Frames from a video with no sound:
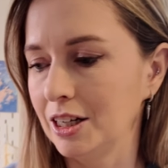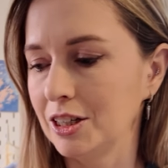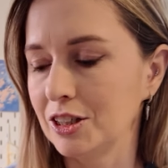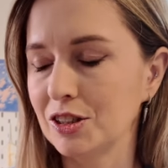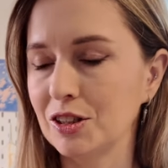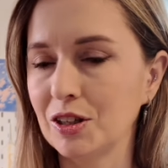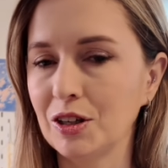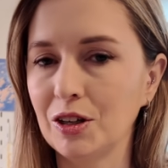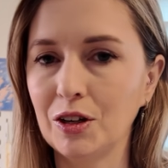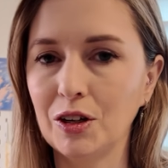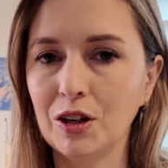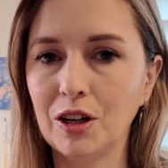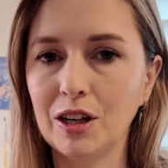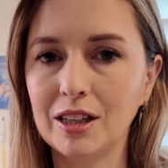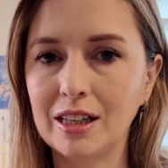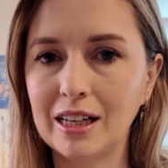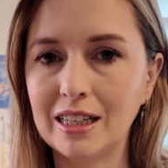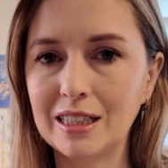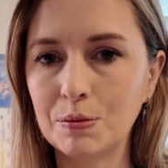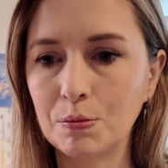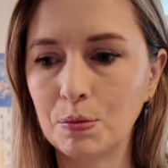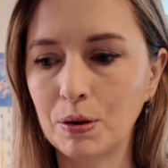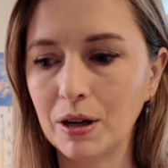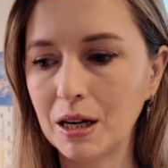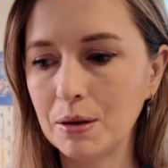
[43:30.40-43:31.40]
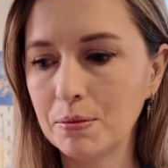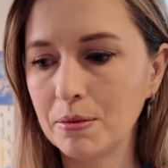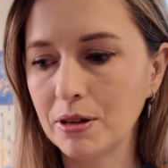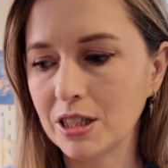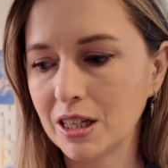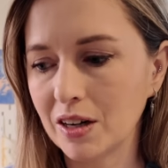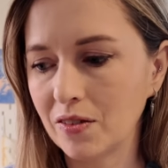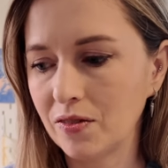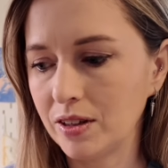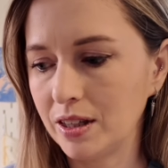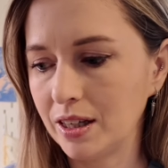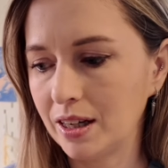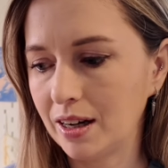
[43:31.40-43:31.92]
So that's pretty much
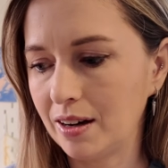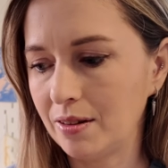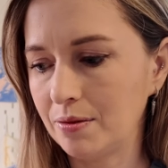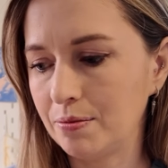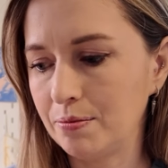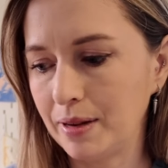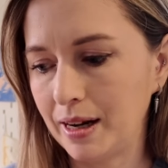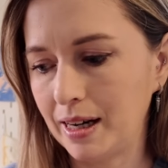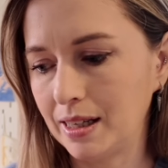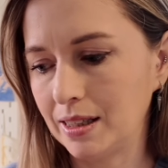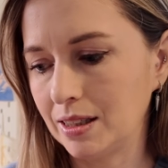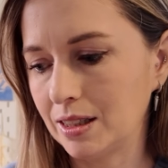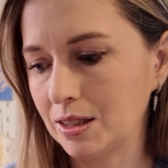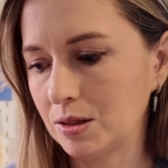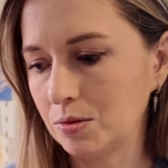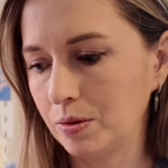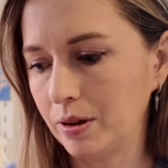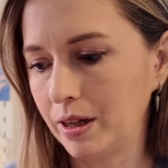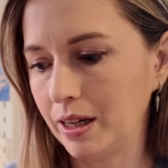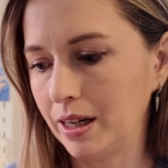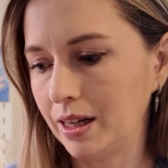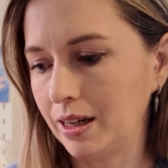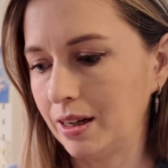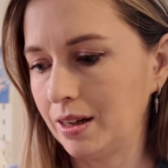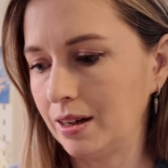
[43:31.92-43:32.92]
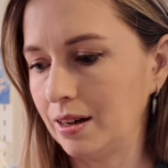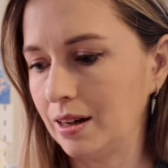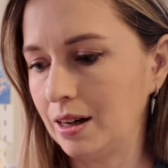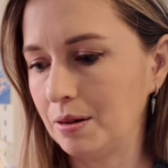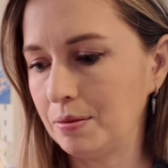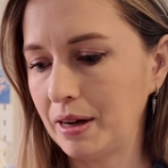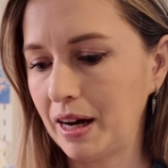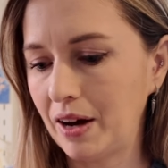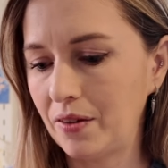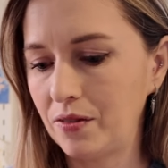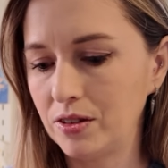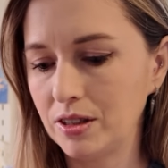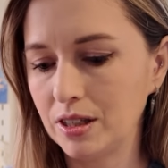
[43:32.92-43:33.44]
everything I've made this week.
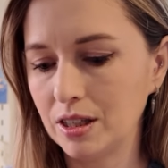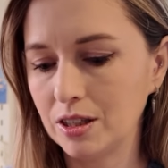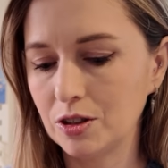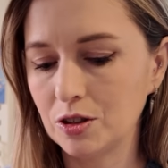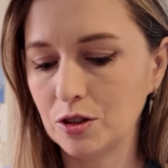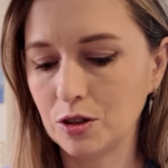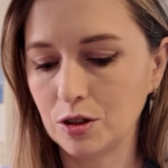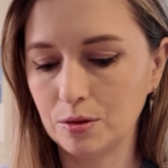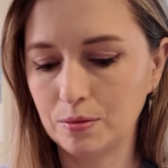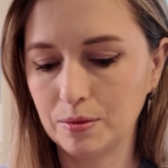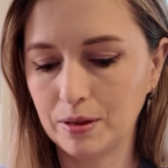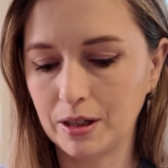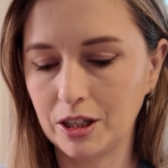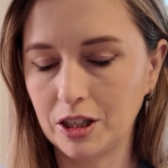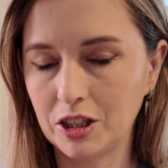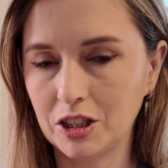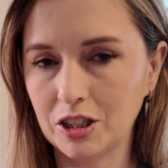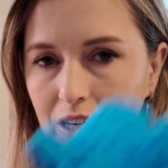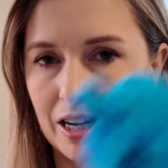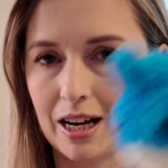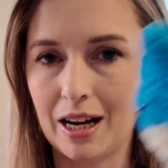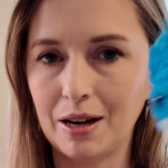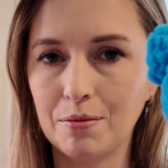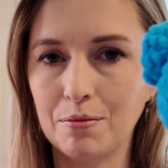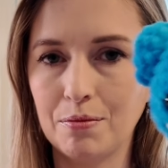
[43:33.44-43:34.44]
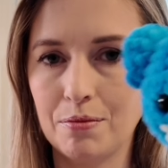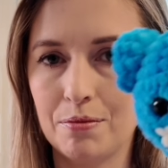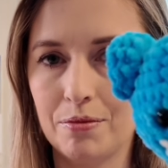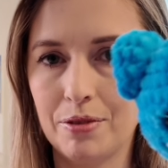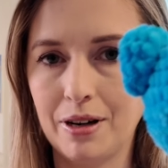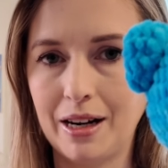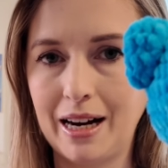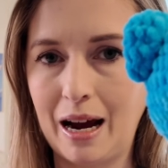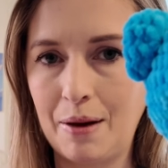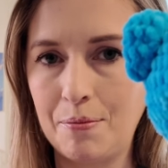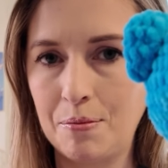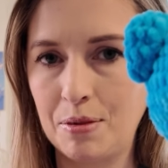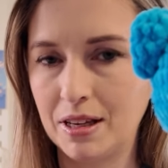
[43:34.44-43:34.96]
I haven't done too much. I am
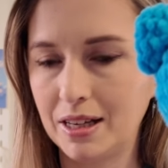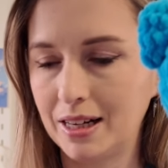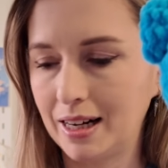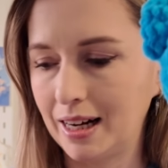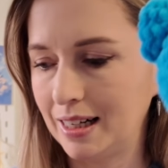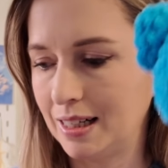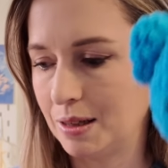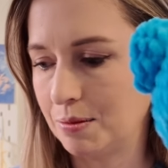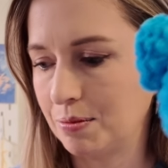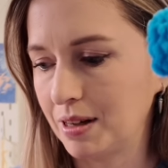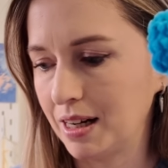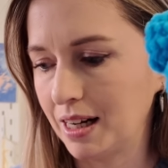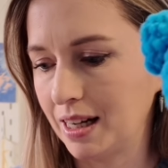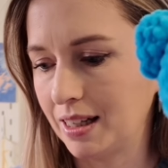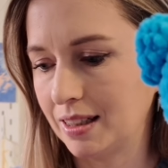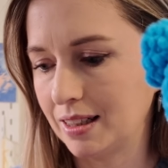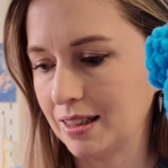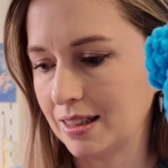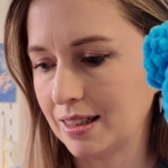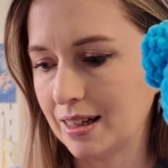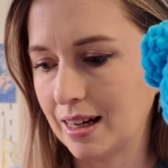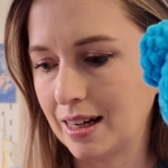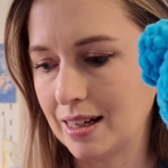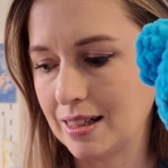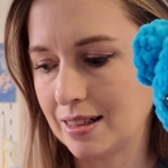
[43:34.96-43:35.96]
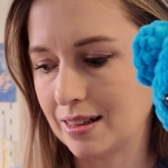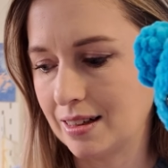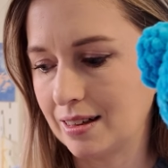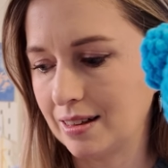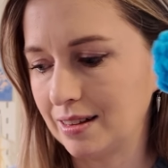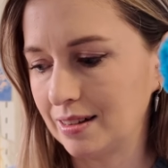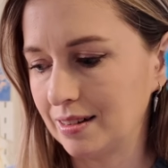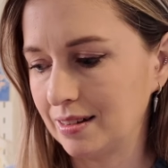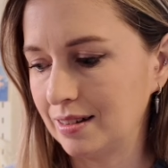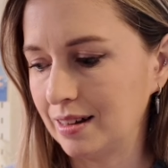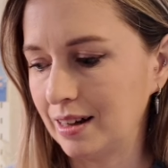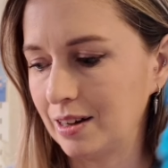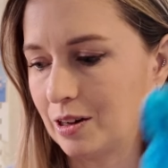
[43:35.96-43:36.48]
pretty happy that I ended up getting this guy
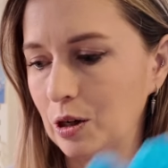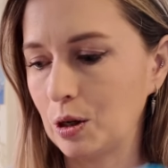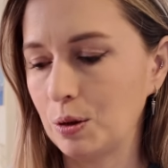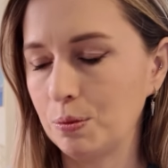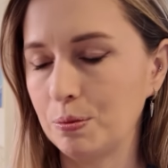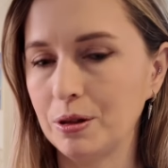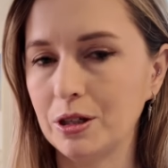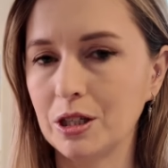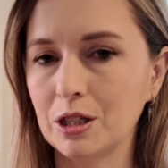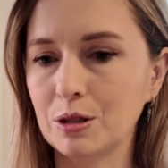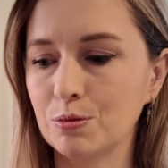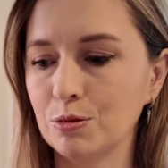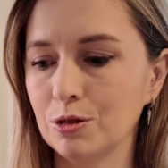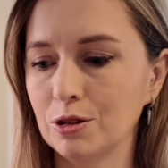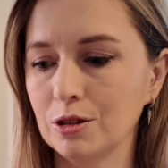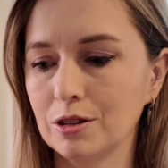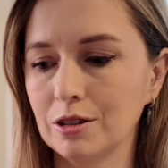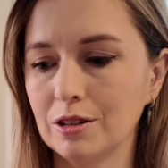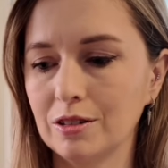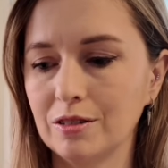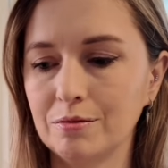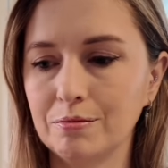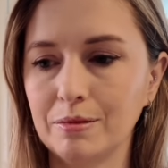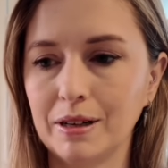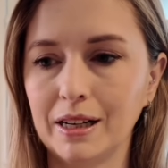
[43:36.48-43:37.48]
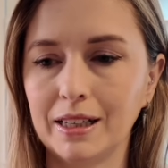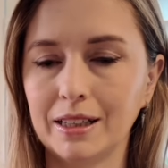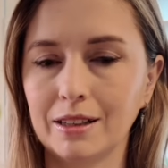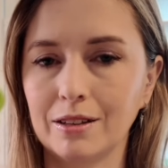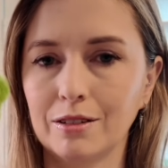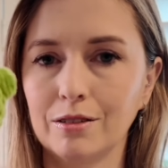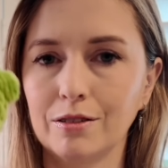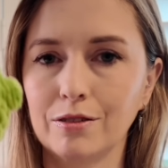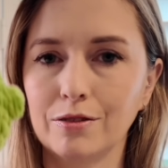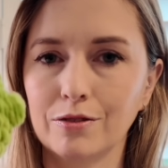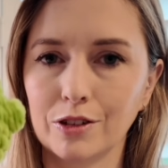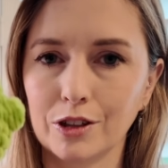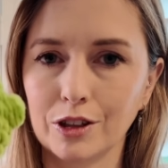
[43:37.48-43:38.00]
done. I got a bunch more of my
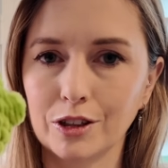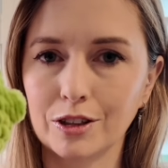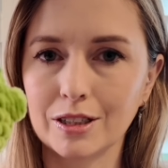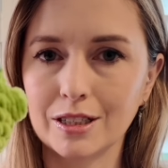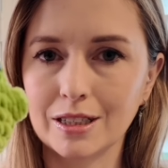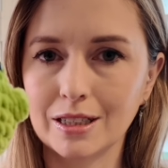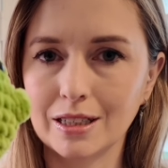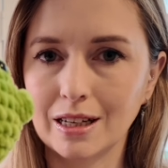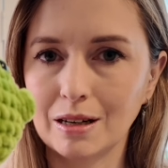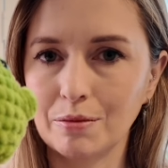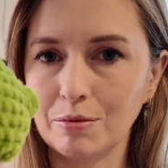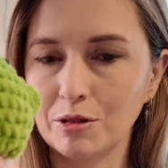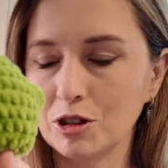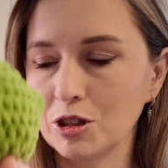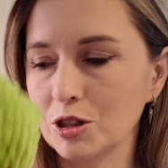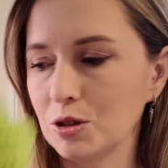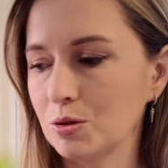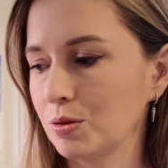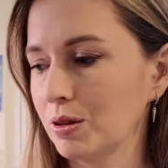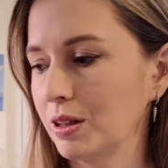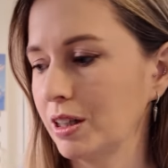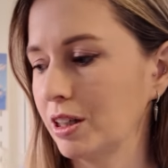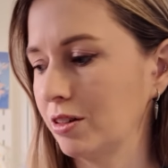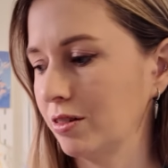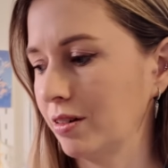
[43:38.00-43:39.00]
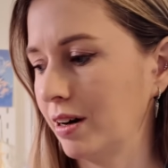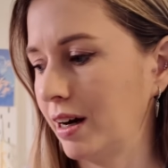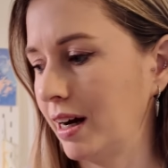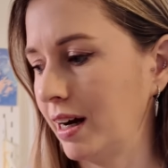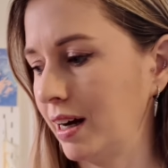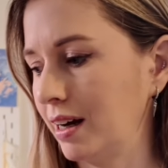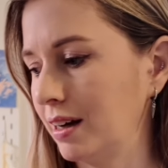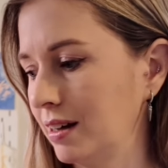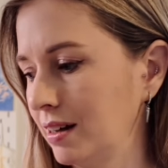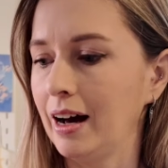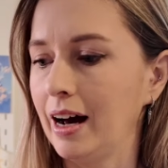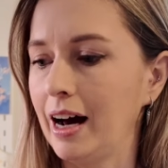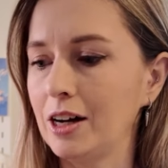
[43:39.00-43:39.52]
little frogs done, which was really
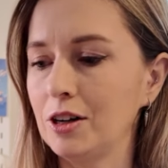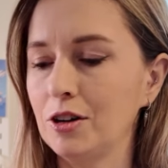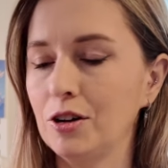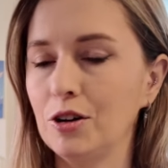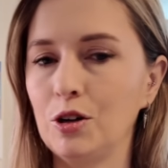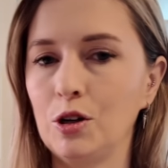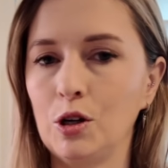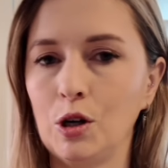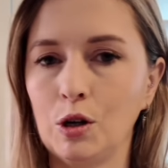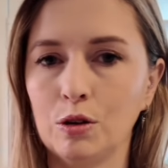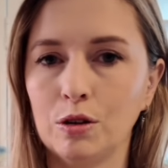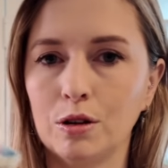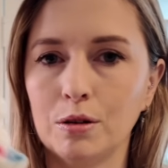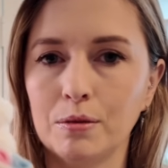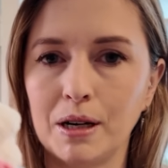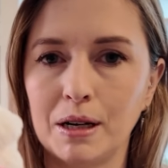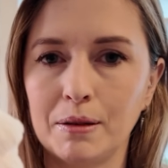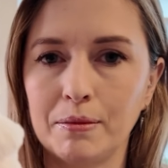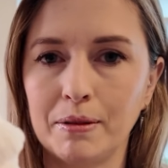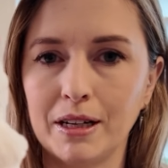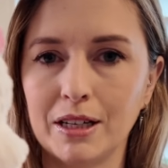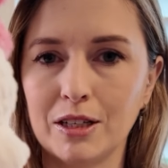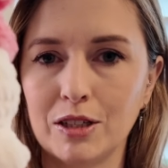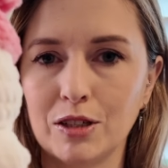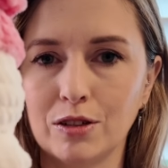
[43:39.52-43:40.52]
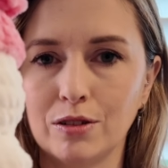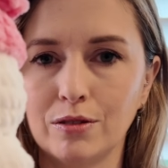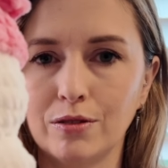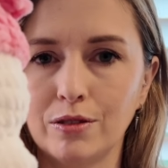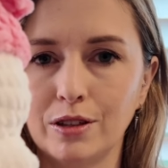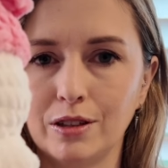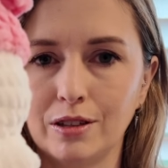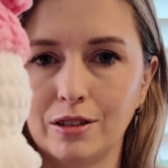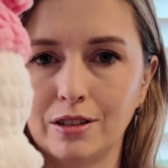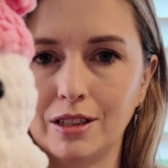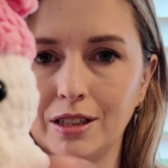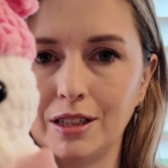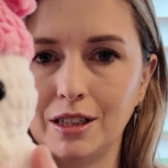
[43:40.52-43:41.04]
great. I don't know about my
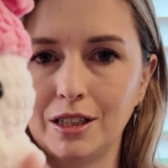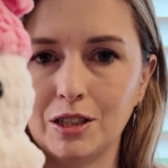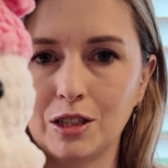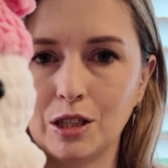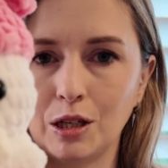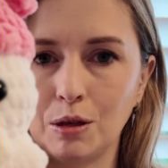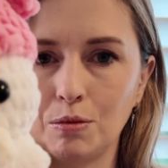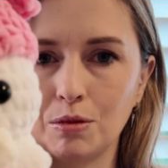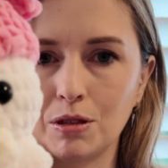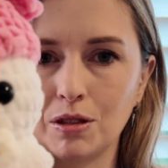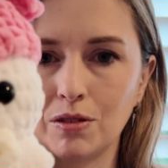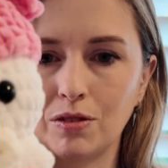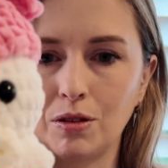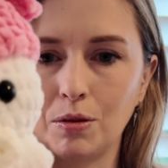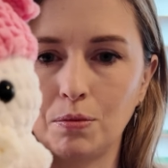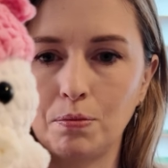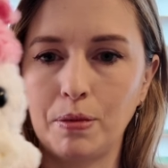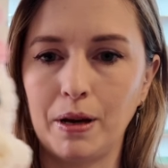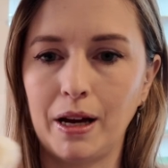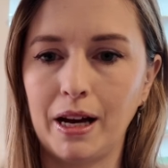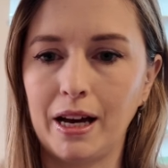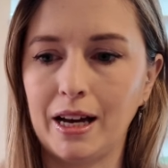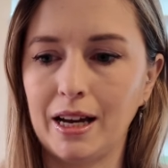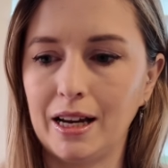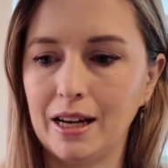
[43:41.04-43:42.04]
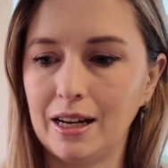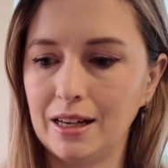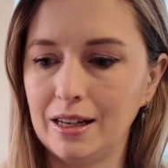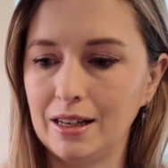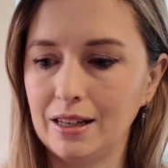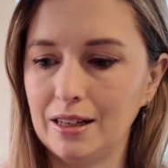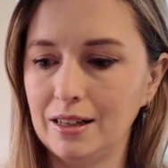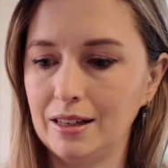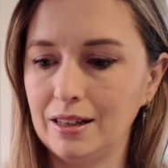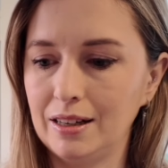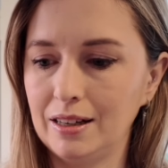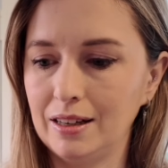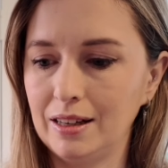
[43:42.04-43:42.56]
Sylveon in terms of the
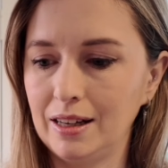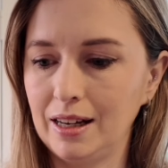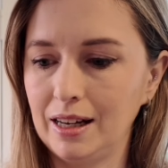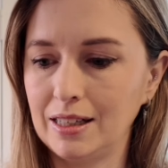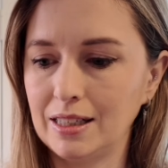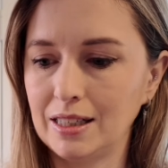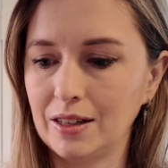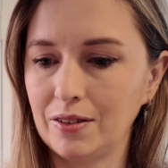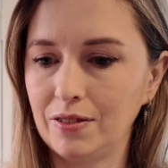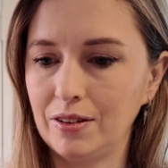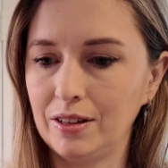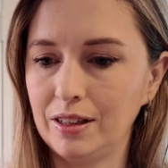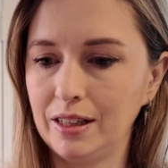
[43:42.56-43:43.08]
paint. It